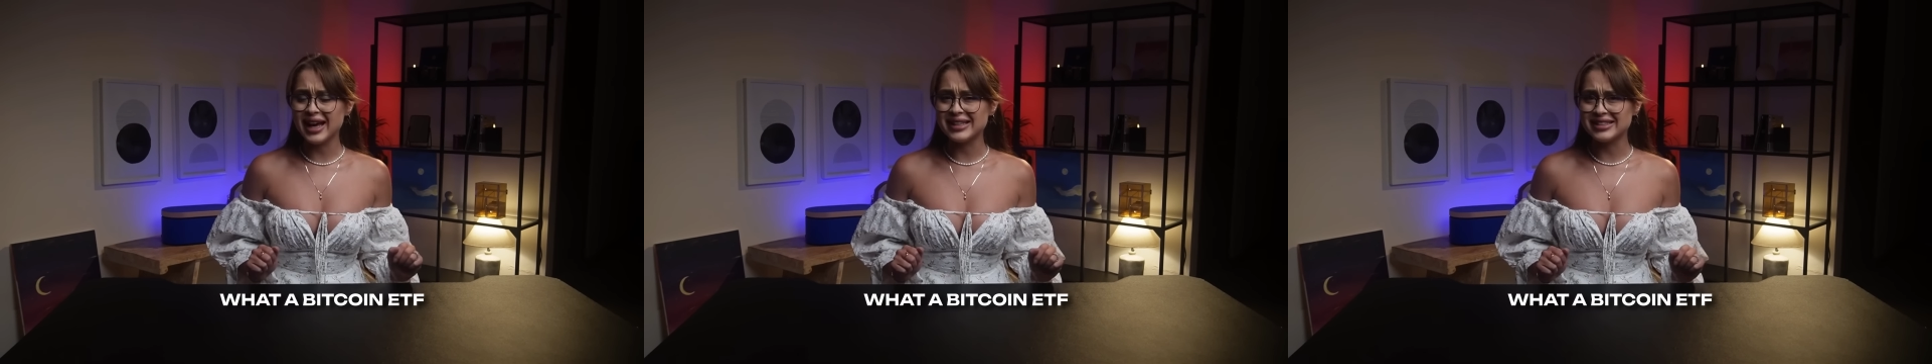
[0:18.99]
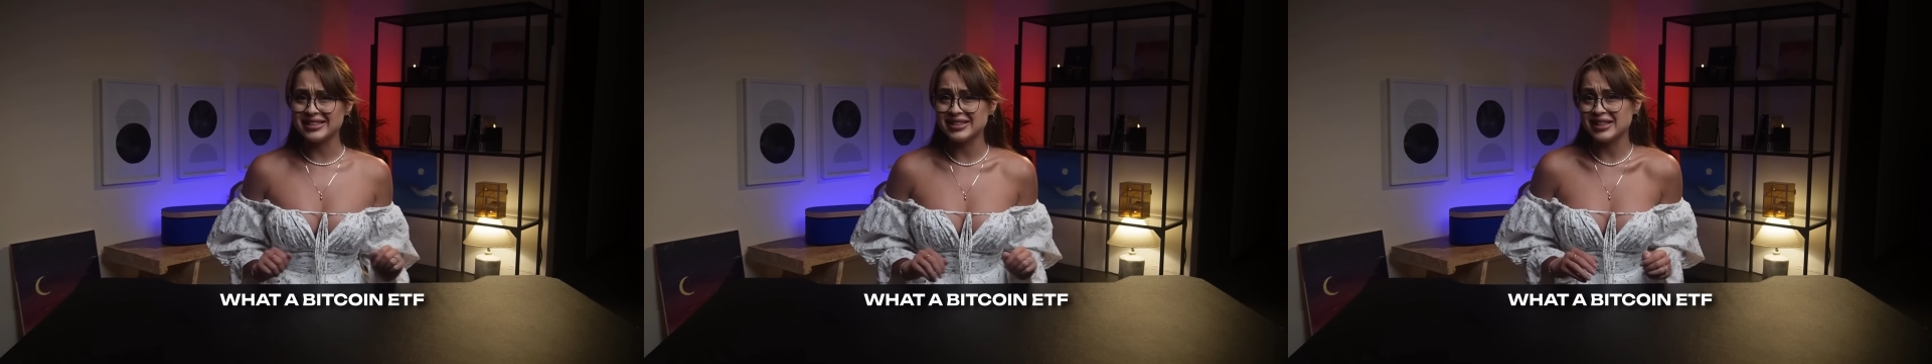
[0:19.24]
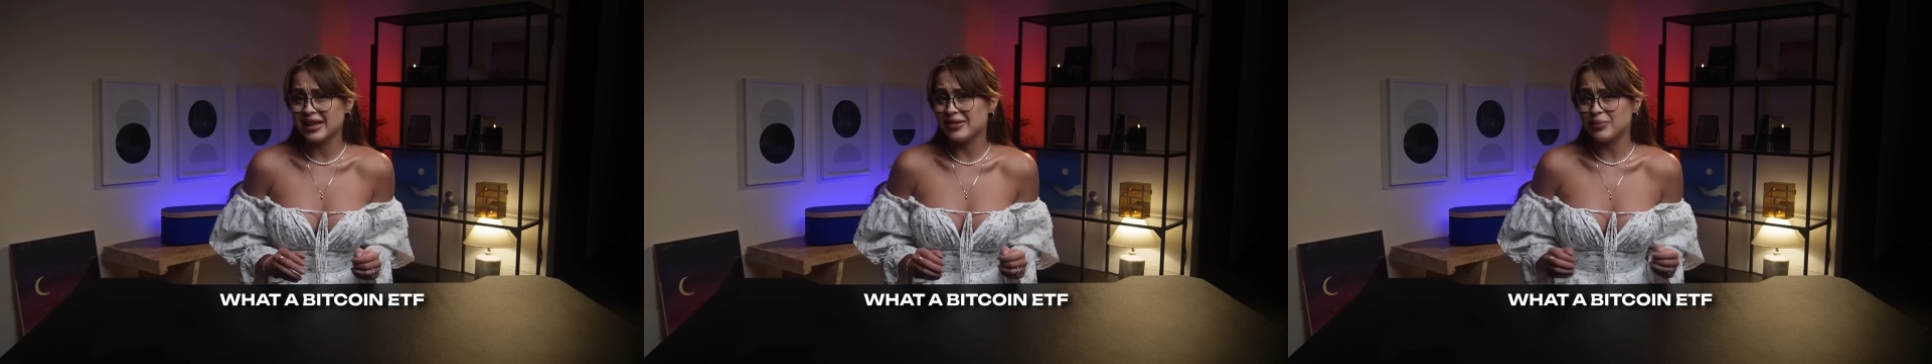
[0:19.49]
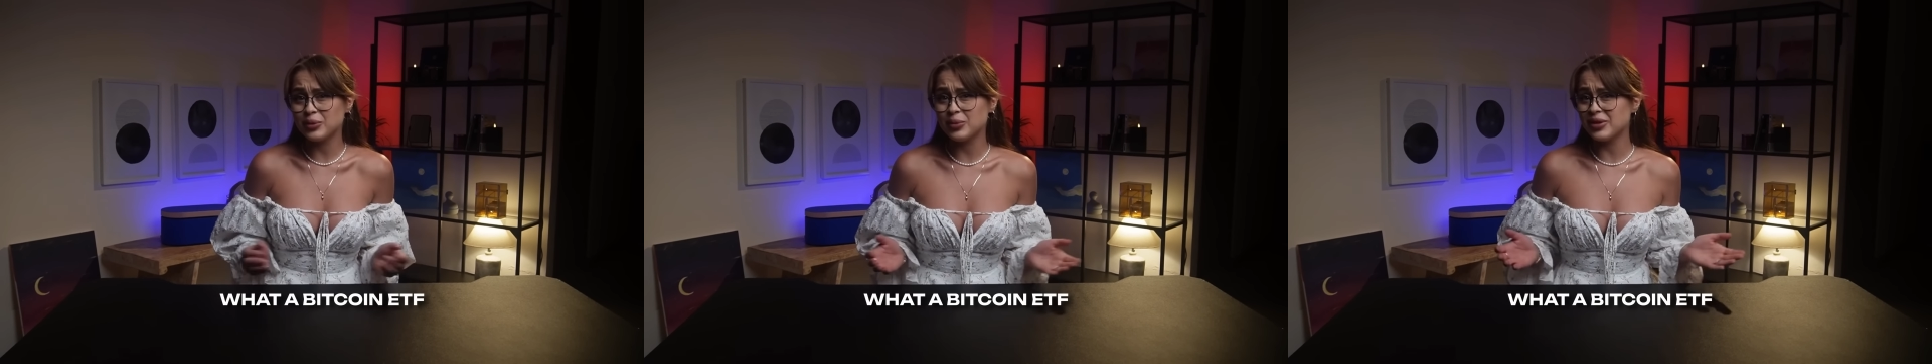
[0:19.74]
and
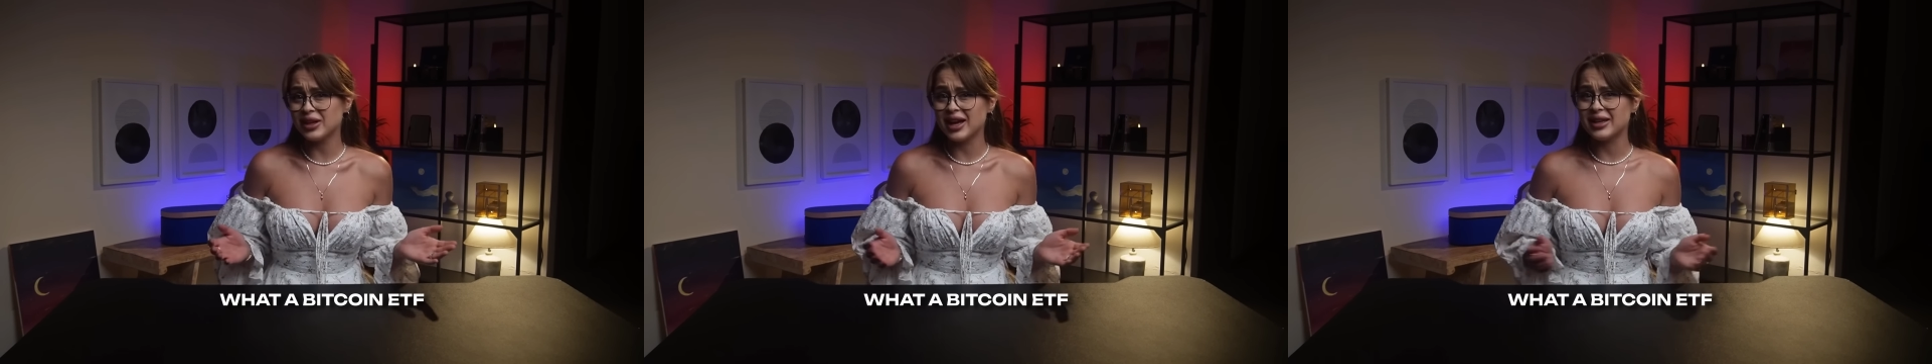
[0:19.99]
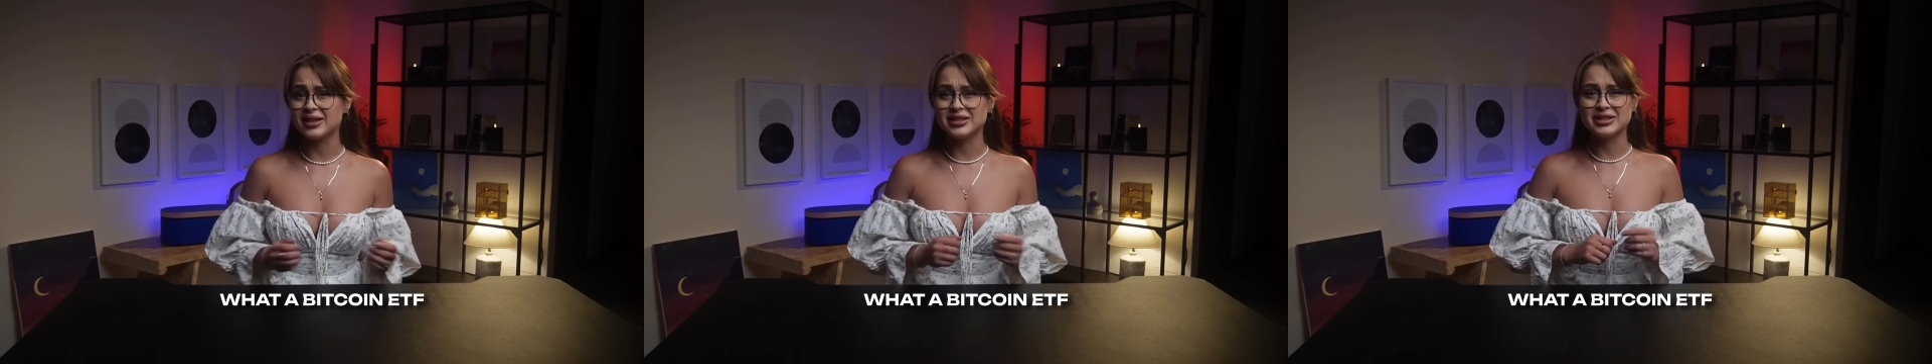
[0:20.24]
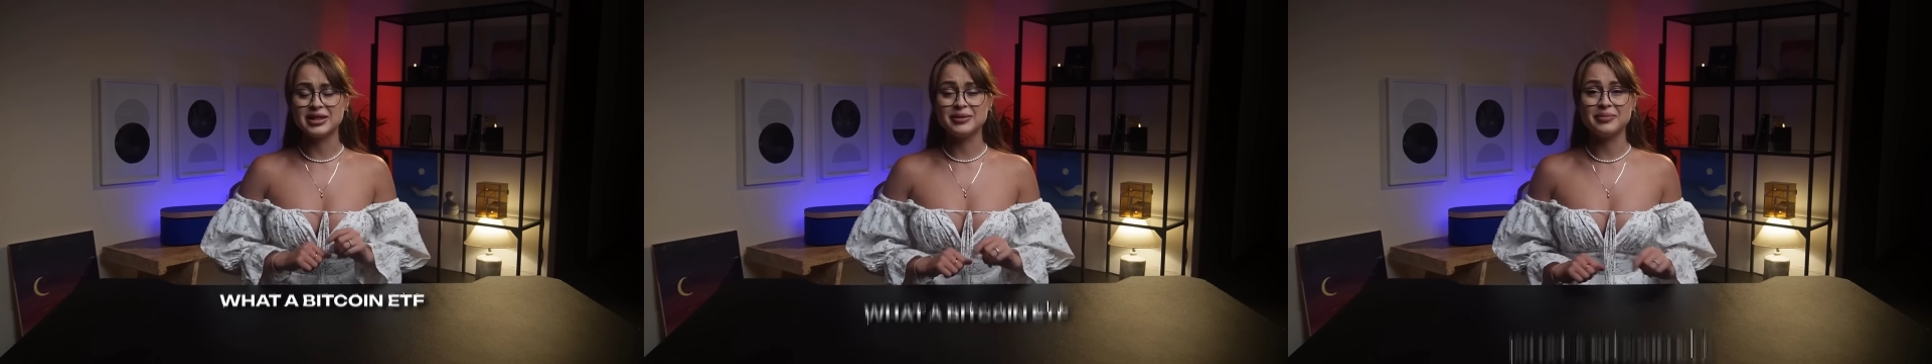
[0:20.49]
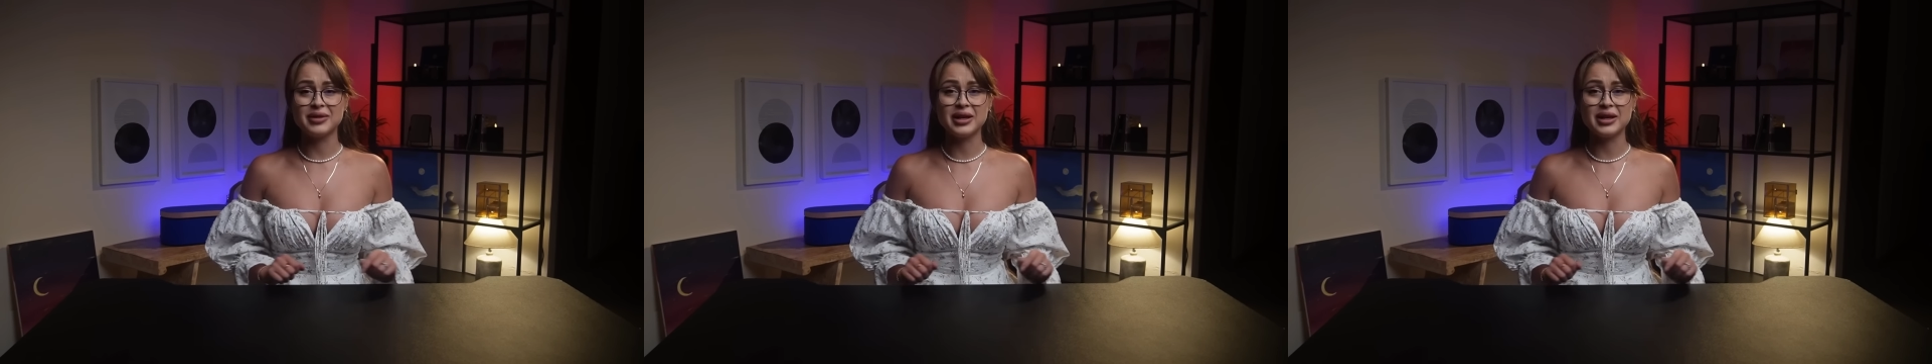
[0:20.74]
ETF popularity.